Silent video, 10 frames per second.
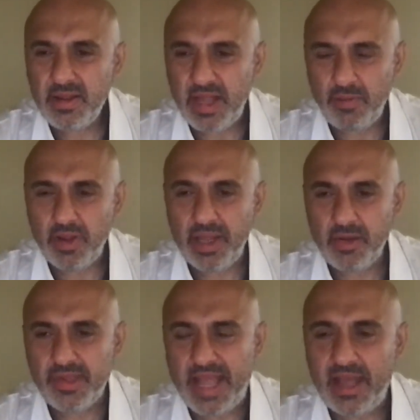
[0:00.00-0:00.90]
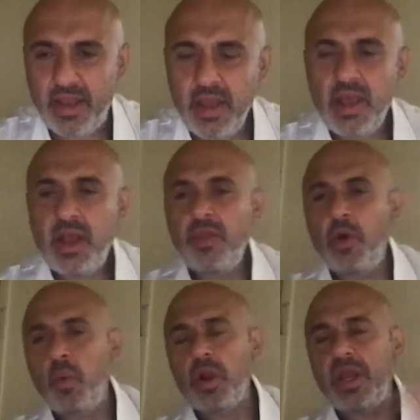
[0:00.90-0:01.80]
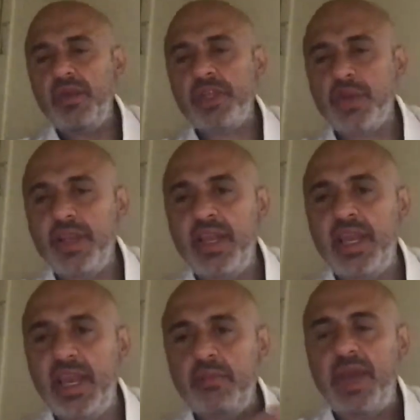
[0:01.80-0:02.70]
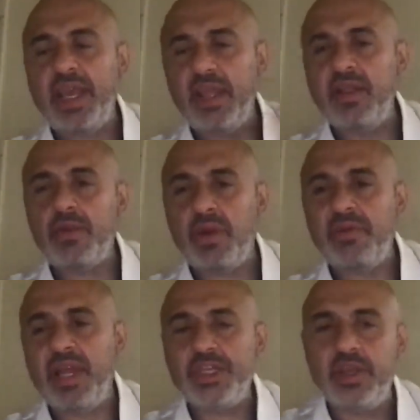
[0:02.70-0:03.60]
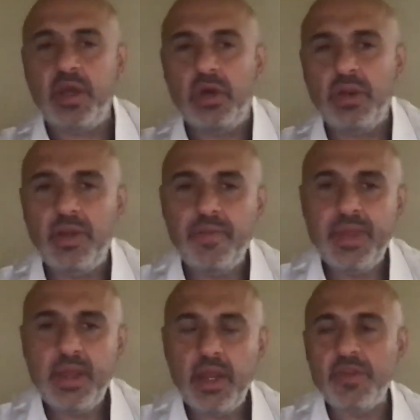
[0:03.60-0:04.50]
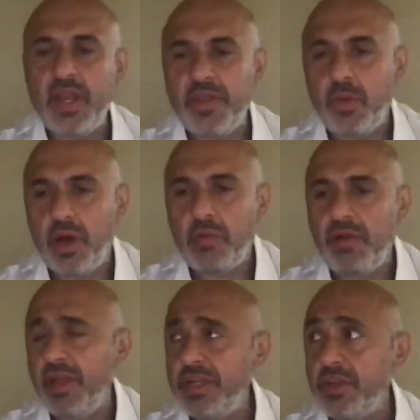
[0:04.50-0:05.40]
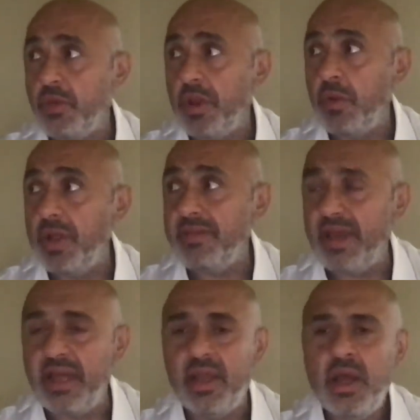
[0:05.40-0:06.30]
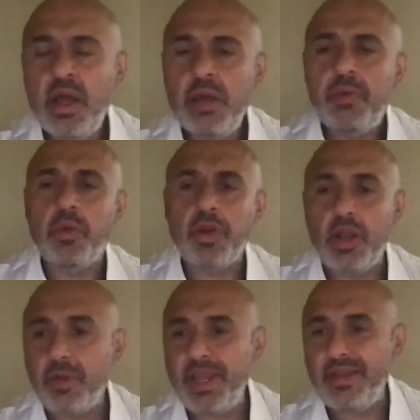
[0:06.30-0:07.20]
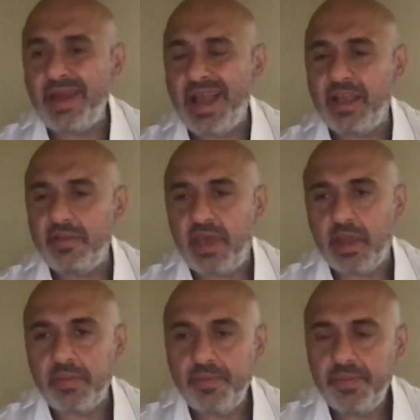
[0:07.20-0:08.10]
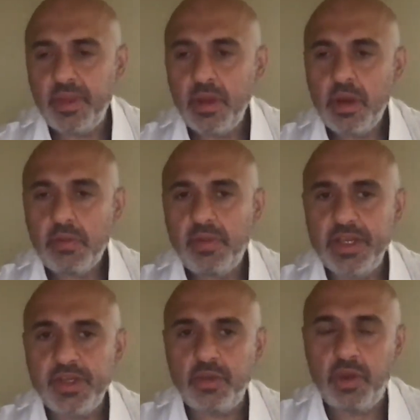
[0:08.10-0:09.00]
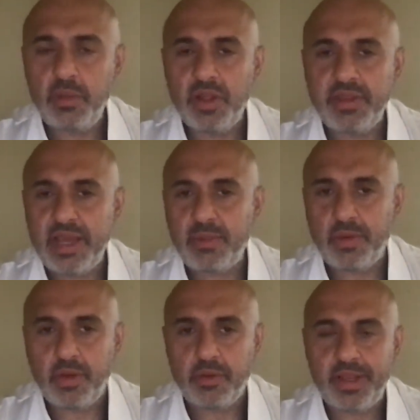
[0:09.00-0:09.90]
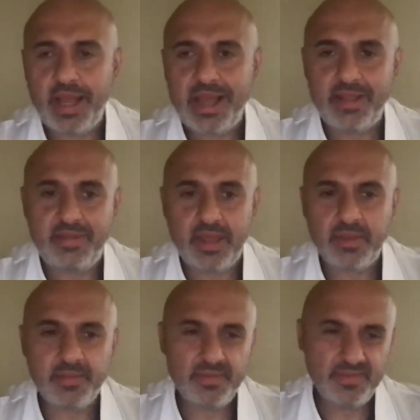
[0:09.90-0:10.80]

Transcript: Everyone understand the work of the Trinity and making this revelation known? Here's another one. Revelation 21:10, but we're going to read 9 and 10. Revelation 21:10, we're going to read 9 and 10.